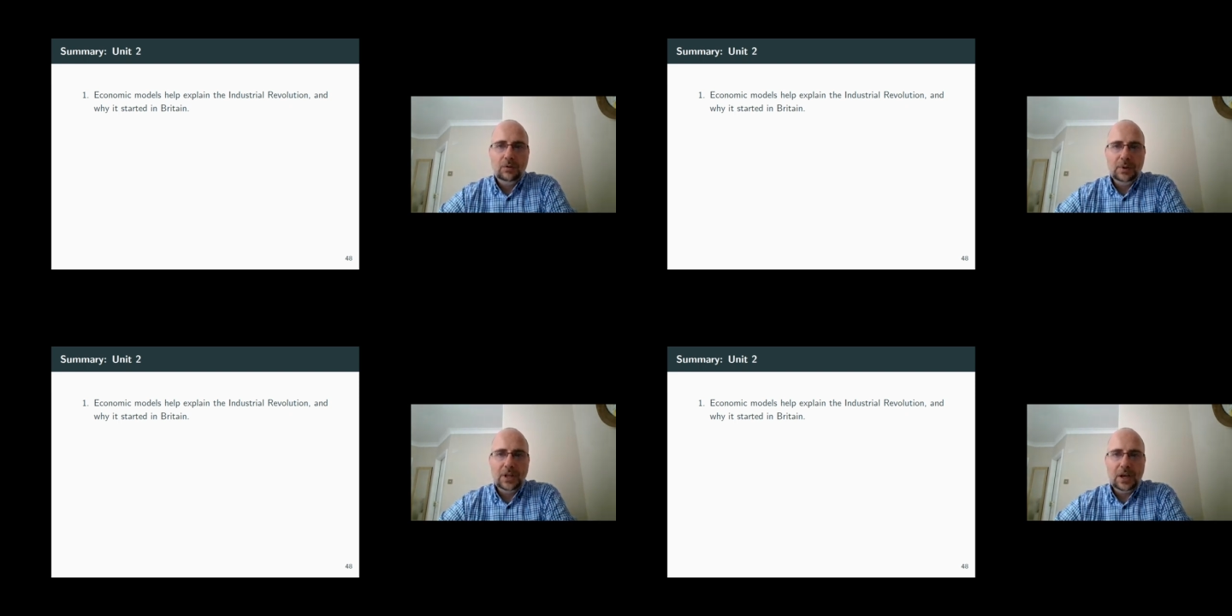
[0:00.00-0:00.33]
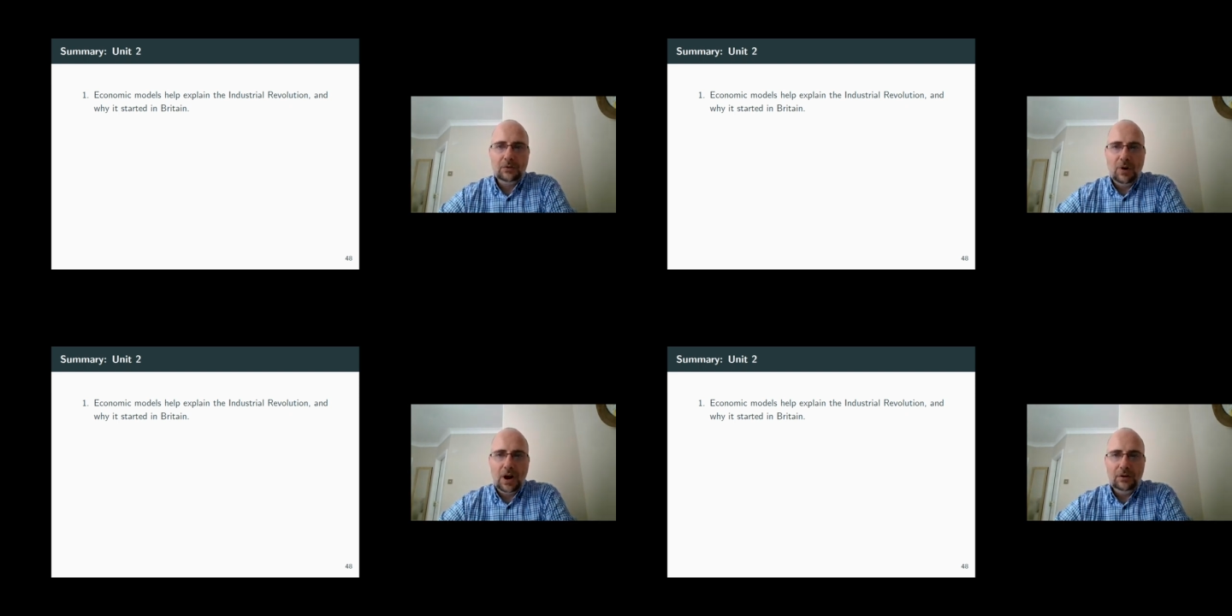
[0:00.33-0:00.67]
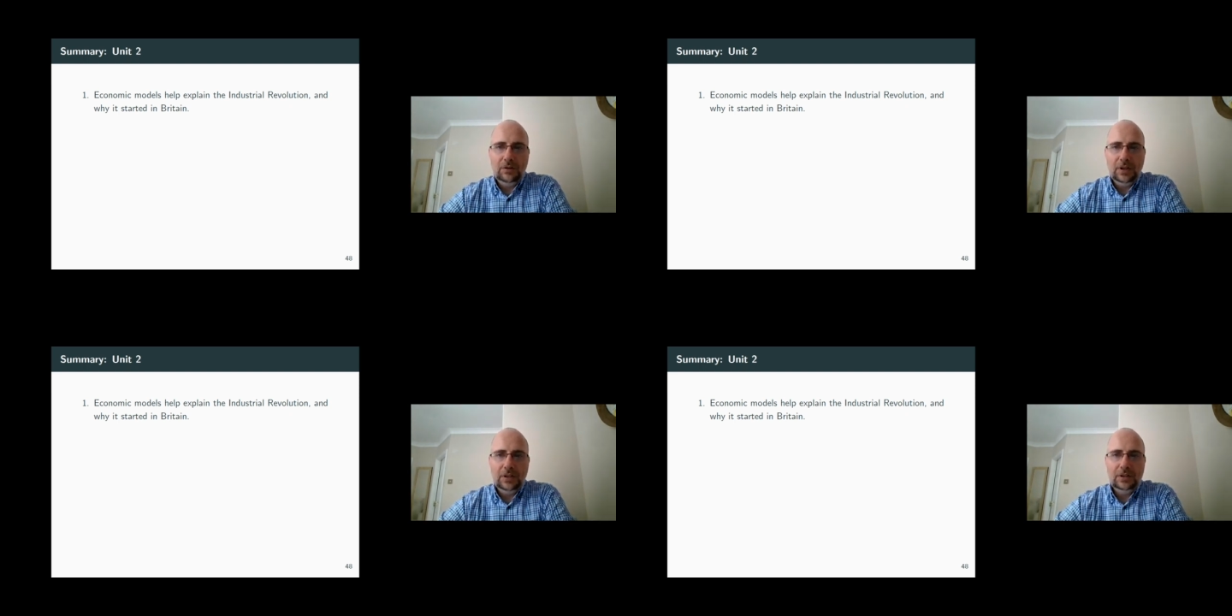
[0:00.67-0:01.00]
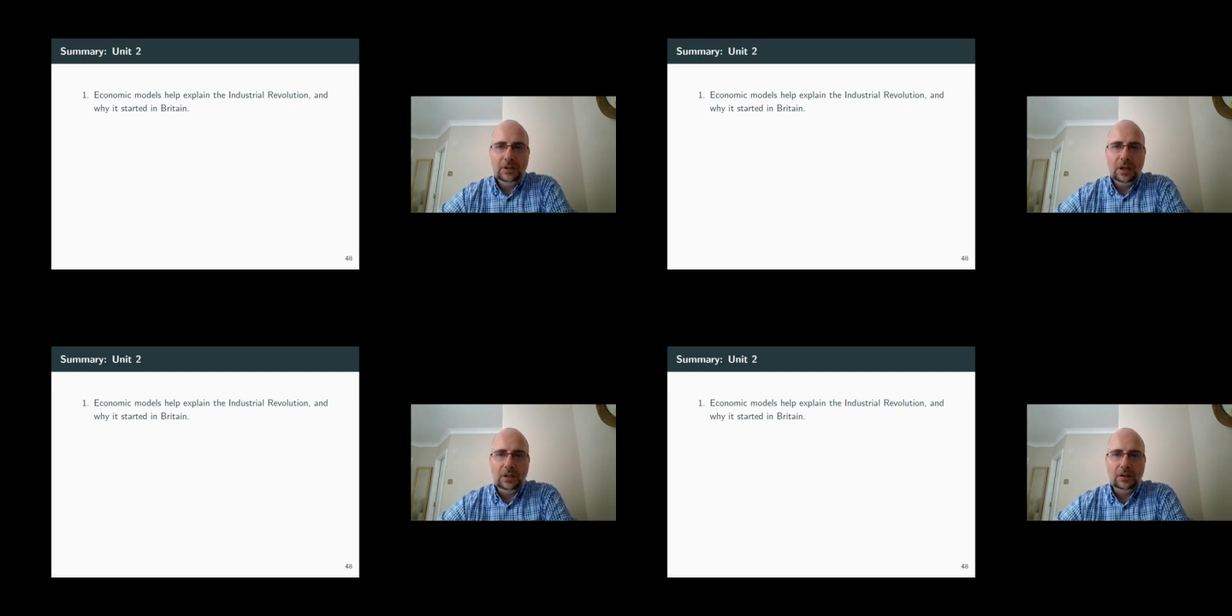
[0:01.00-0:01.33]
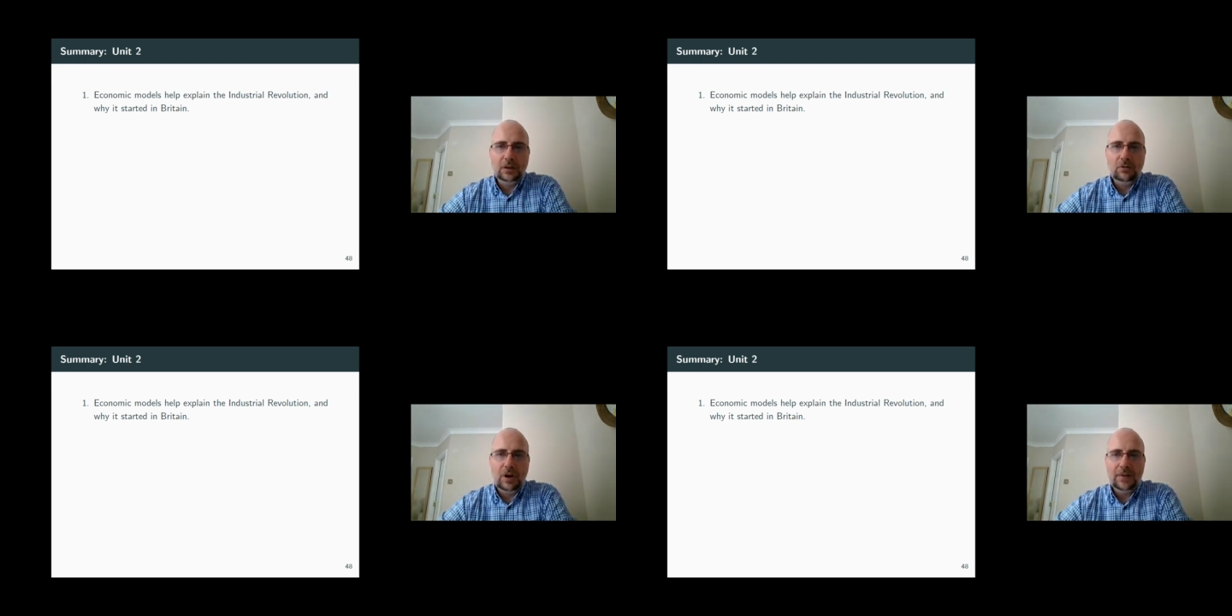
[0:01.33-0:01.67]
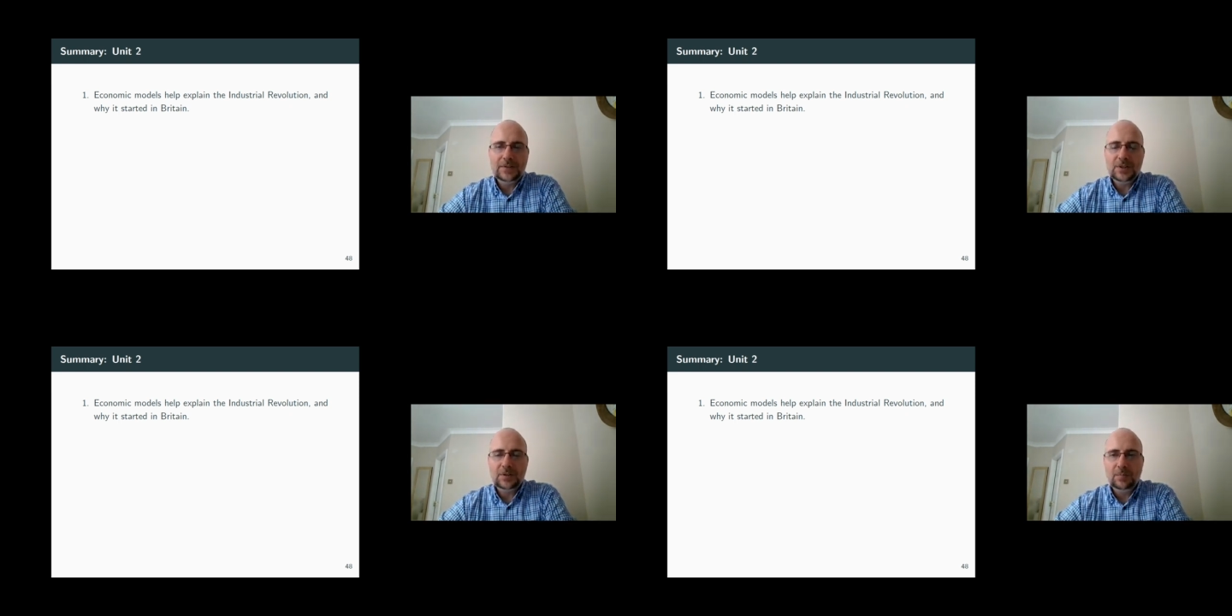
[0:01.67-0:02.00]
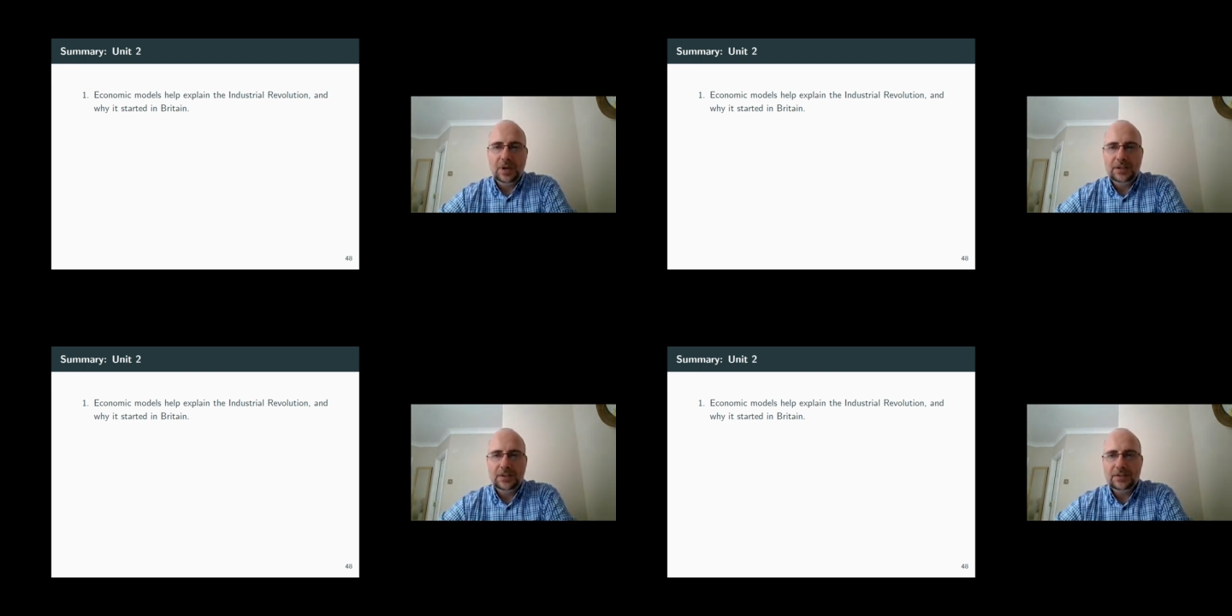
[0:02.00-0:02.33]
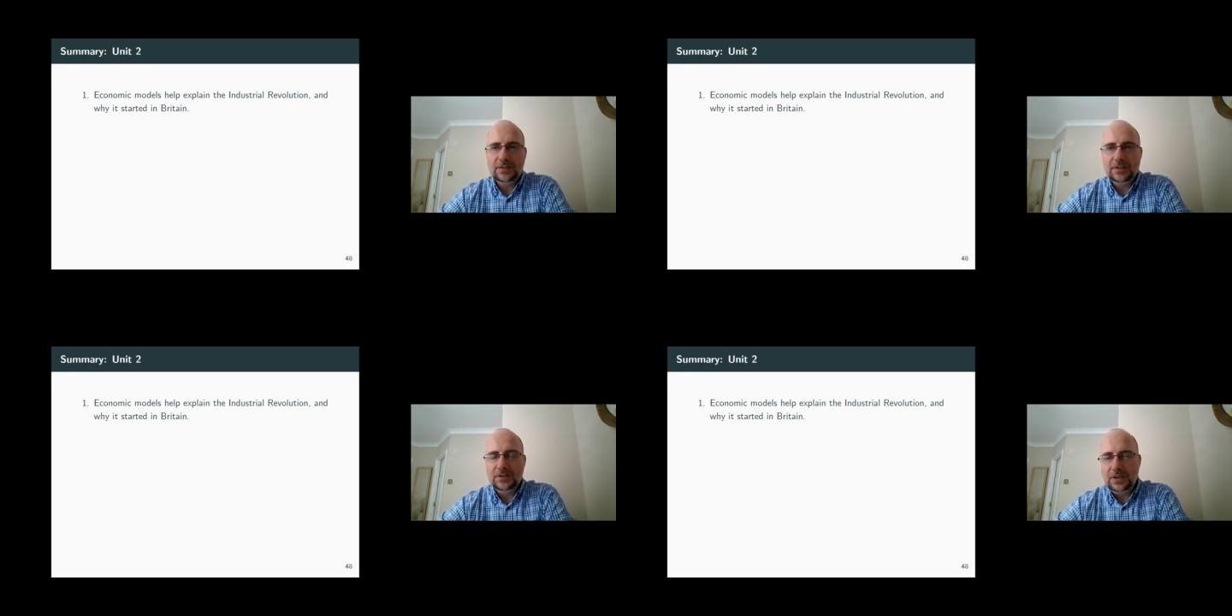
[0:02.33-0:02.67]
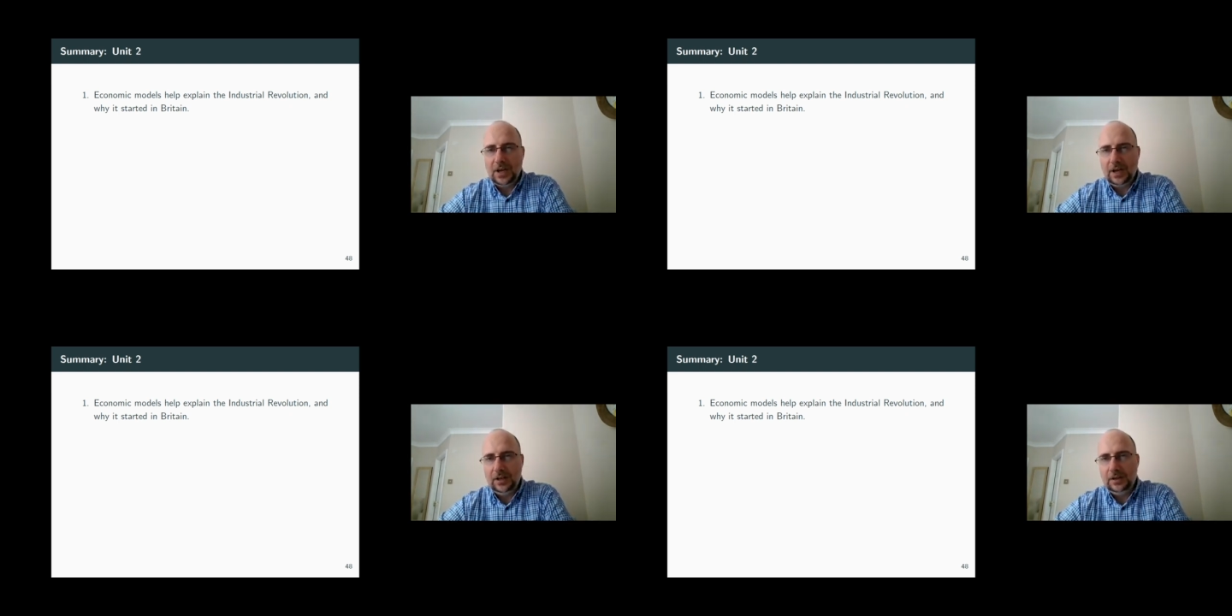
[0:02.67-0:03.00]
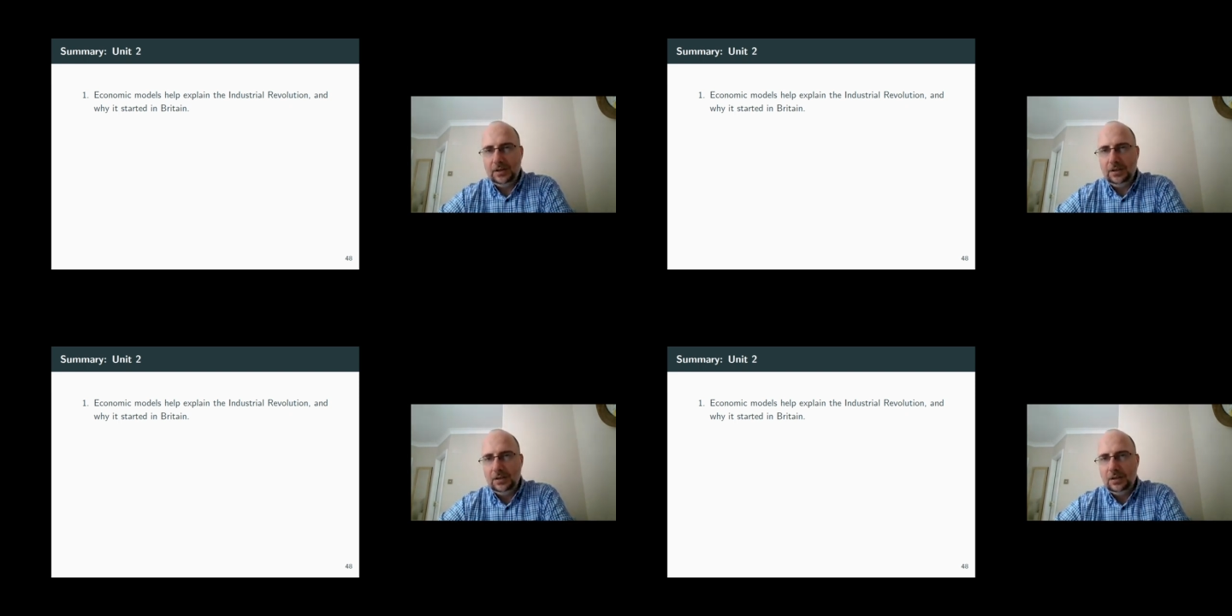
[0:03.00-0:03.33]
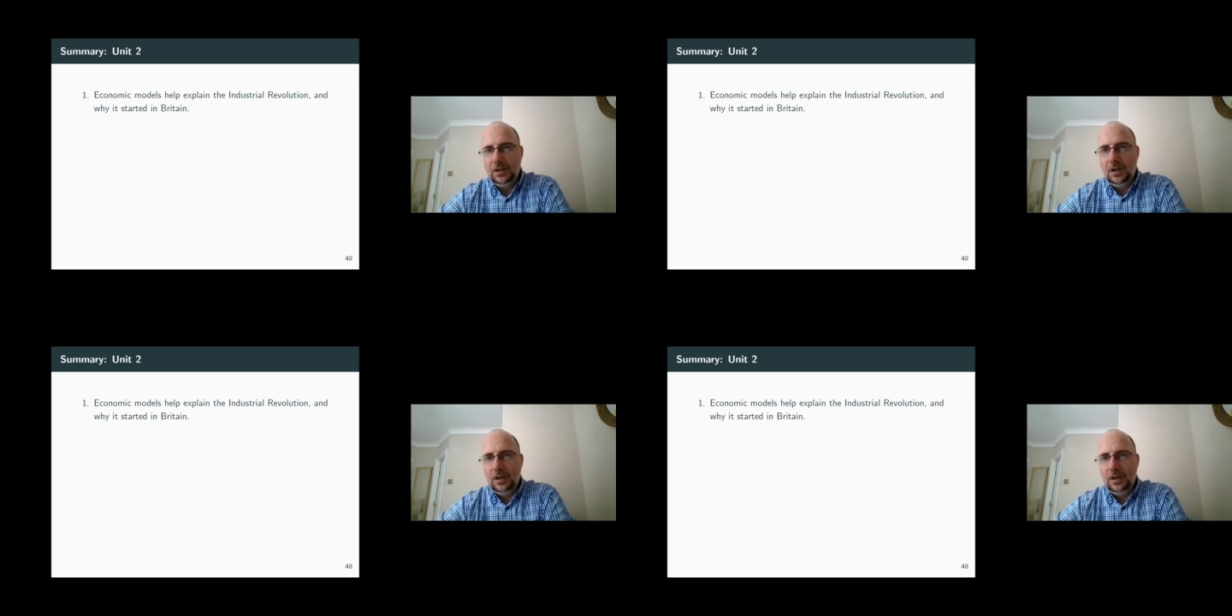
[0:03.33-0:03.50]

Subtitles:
From an agrarian and crafts-based society,